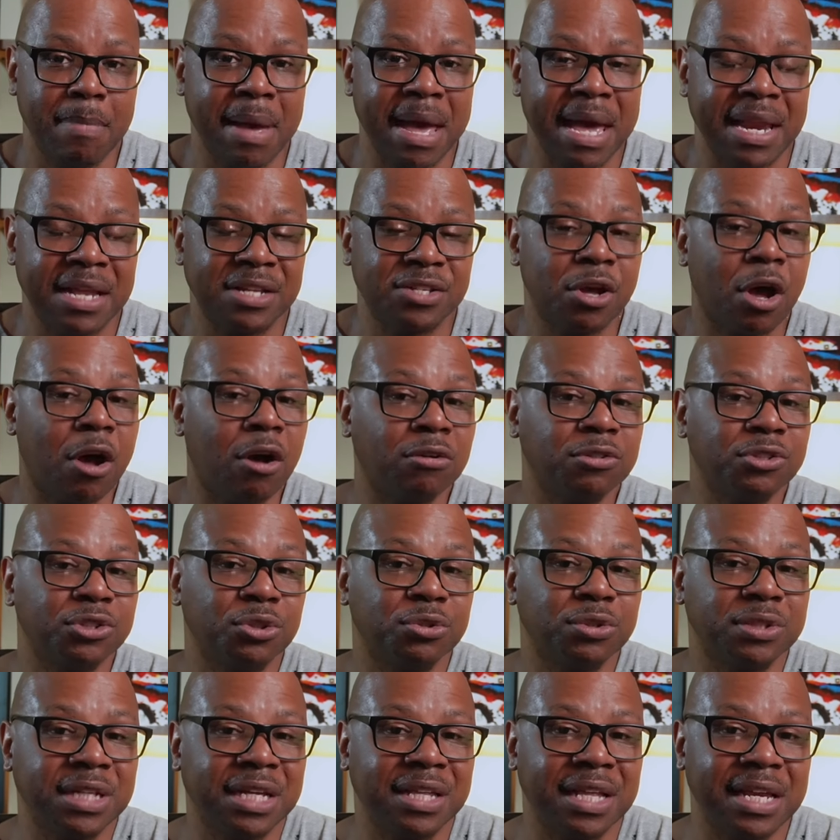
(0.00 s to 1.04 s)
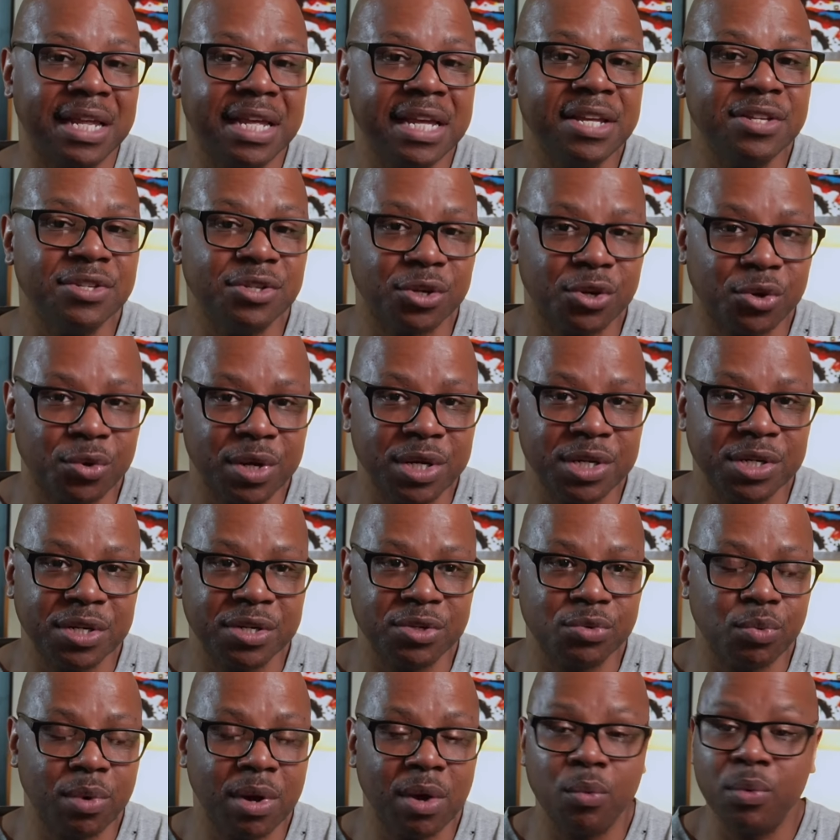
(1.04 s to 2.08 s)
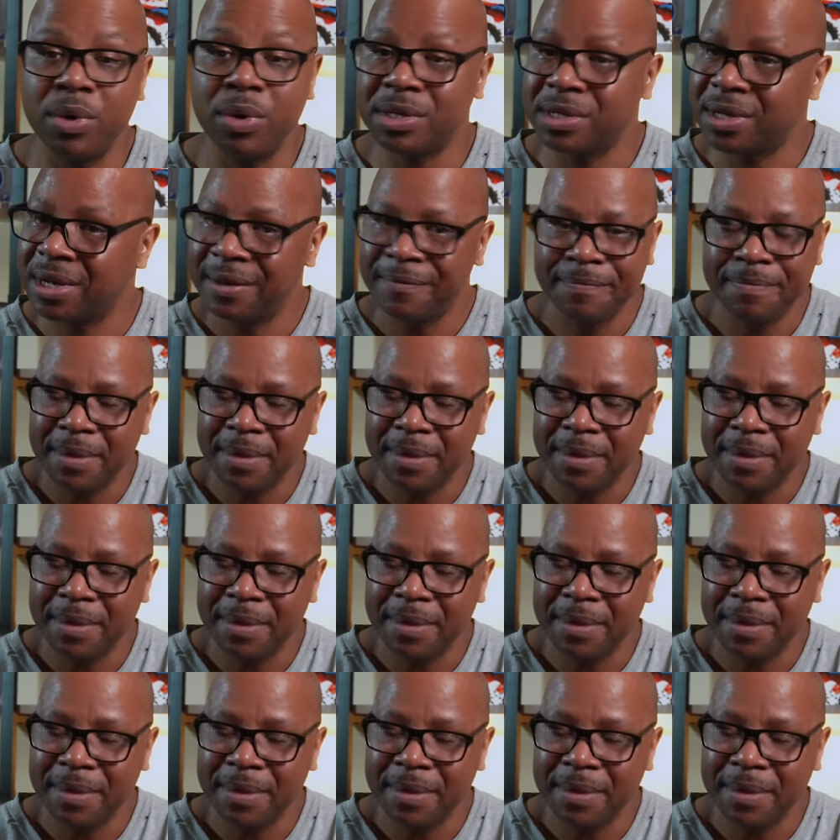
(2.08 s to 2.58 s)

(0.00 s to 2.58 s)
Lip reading: man has also said that he's a Christian as well, which